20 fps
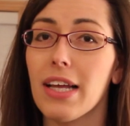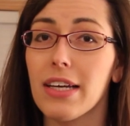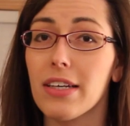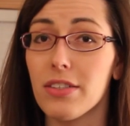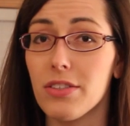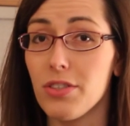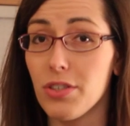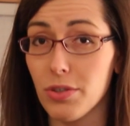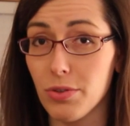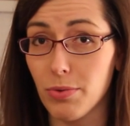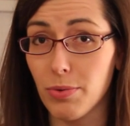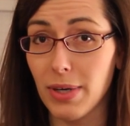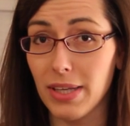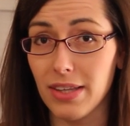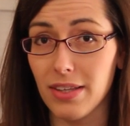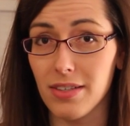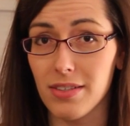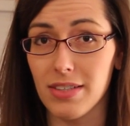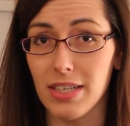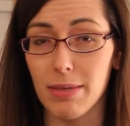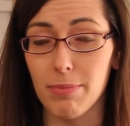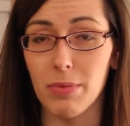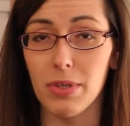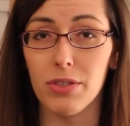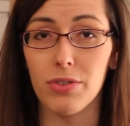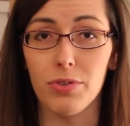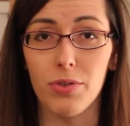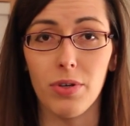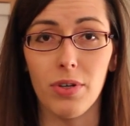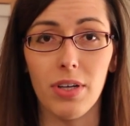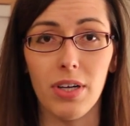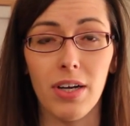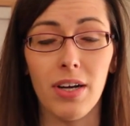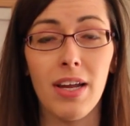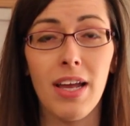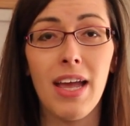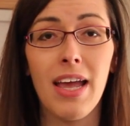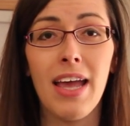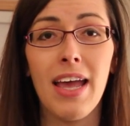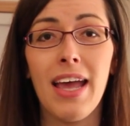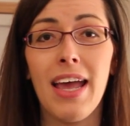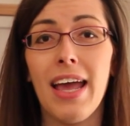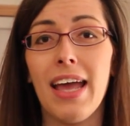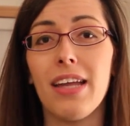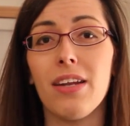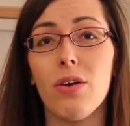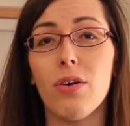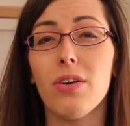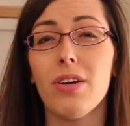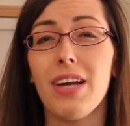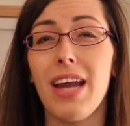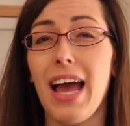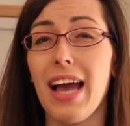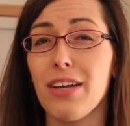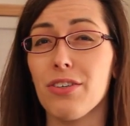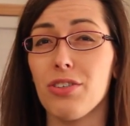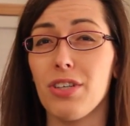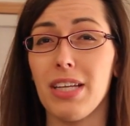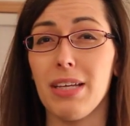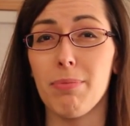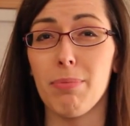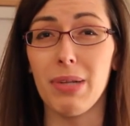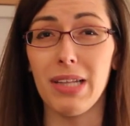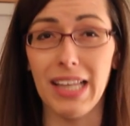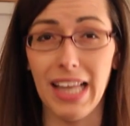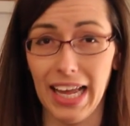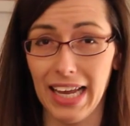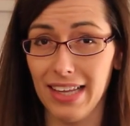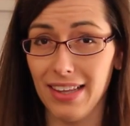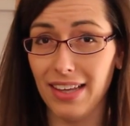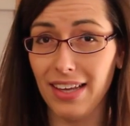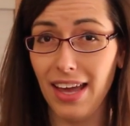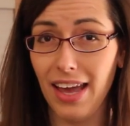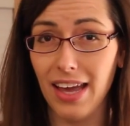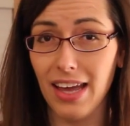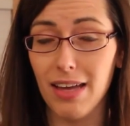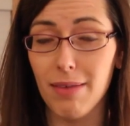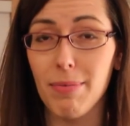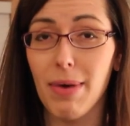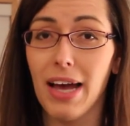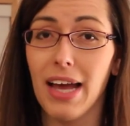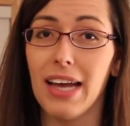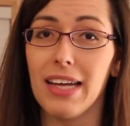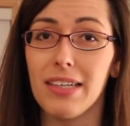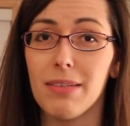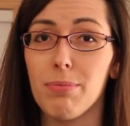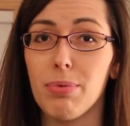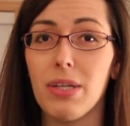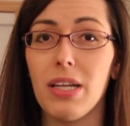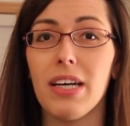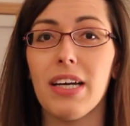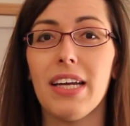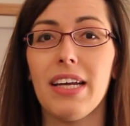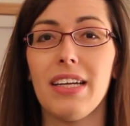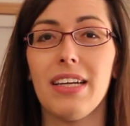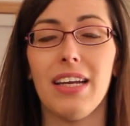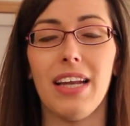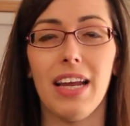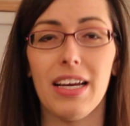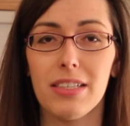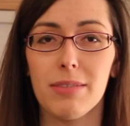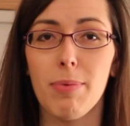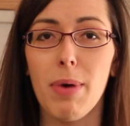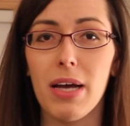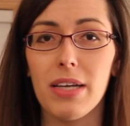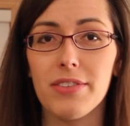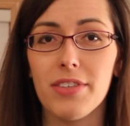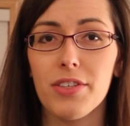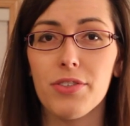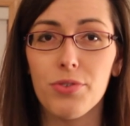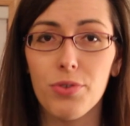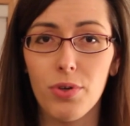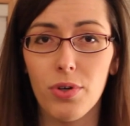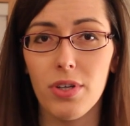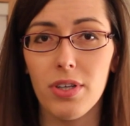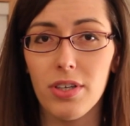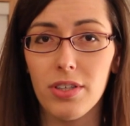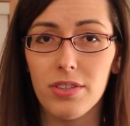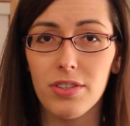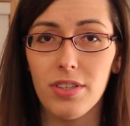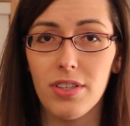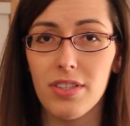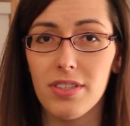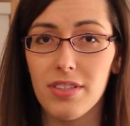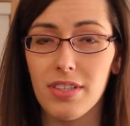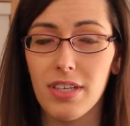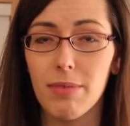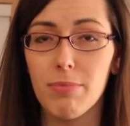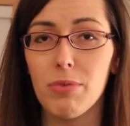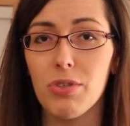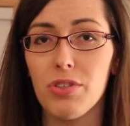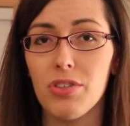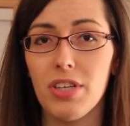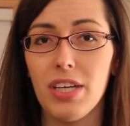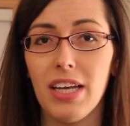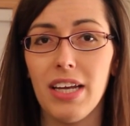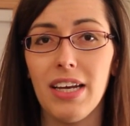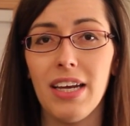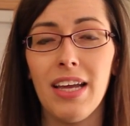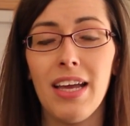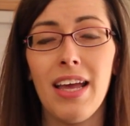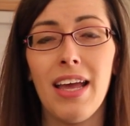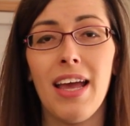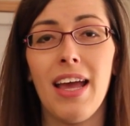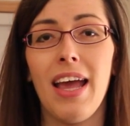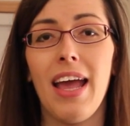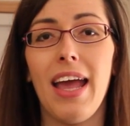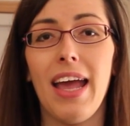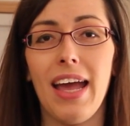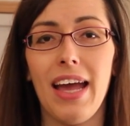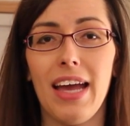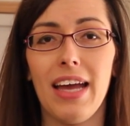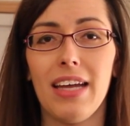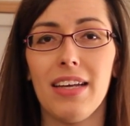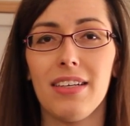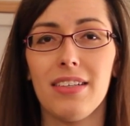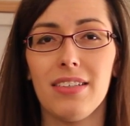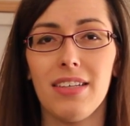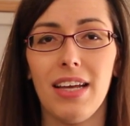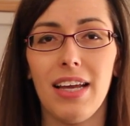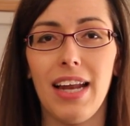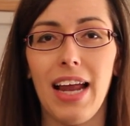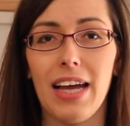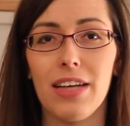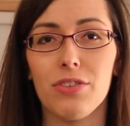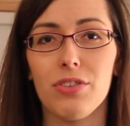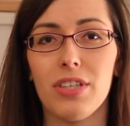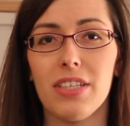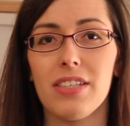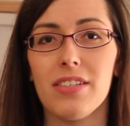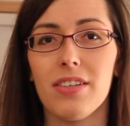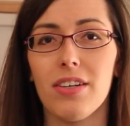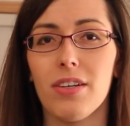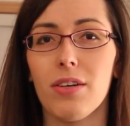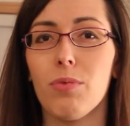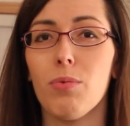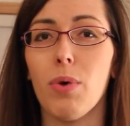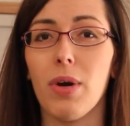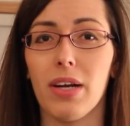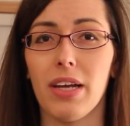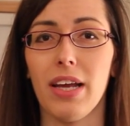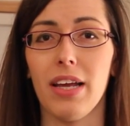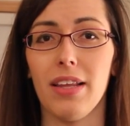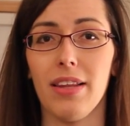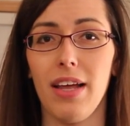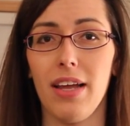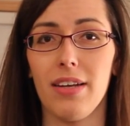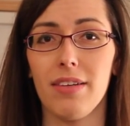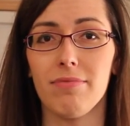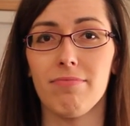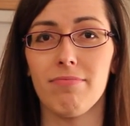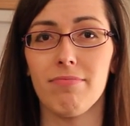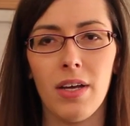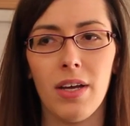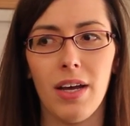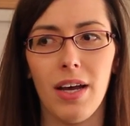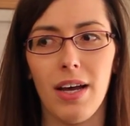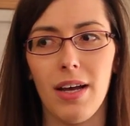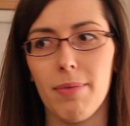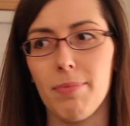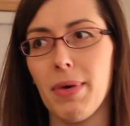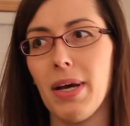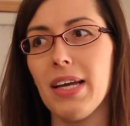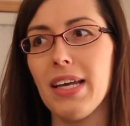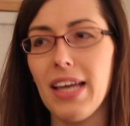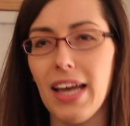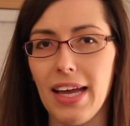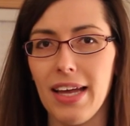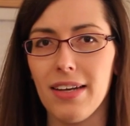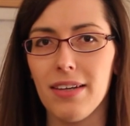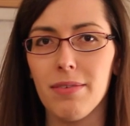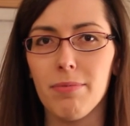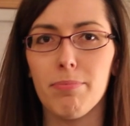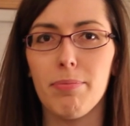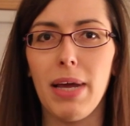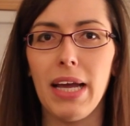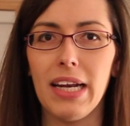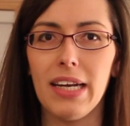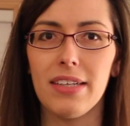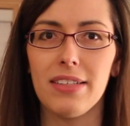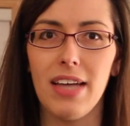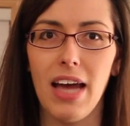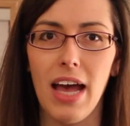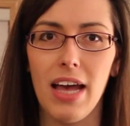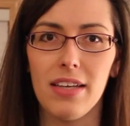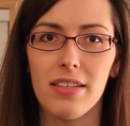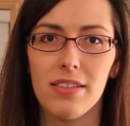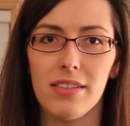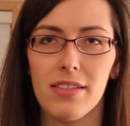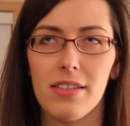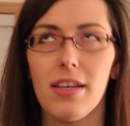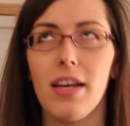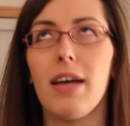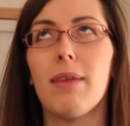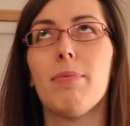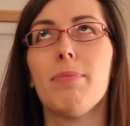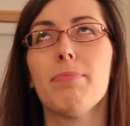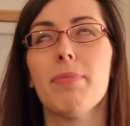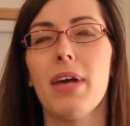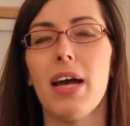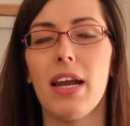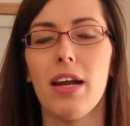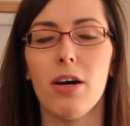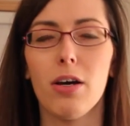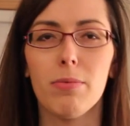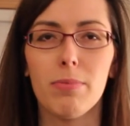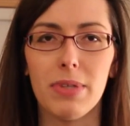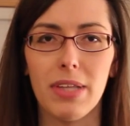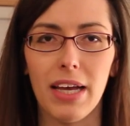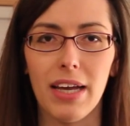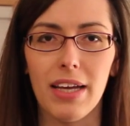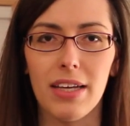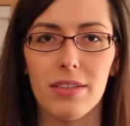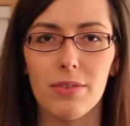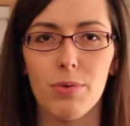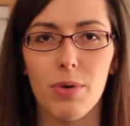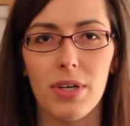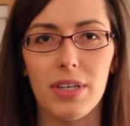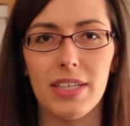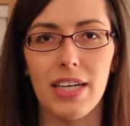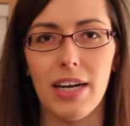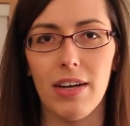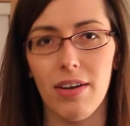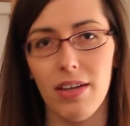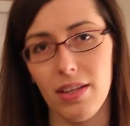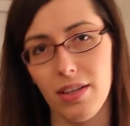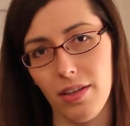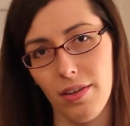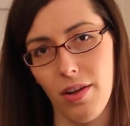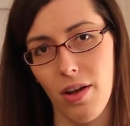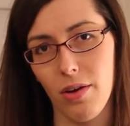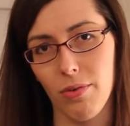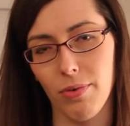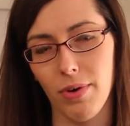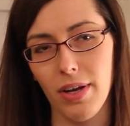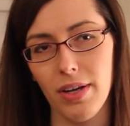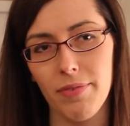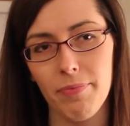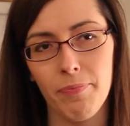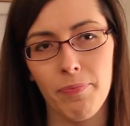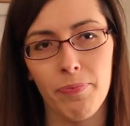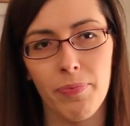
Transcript: I could do with the Steam controller. In order to actually play the game, I had to plug in an Xbox controller to the Steam machine and it actually started working then. Um, again, beta test. I'm kind of hoping that gets worked out in the long run.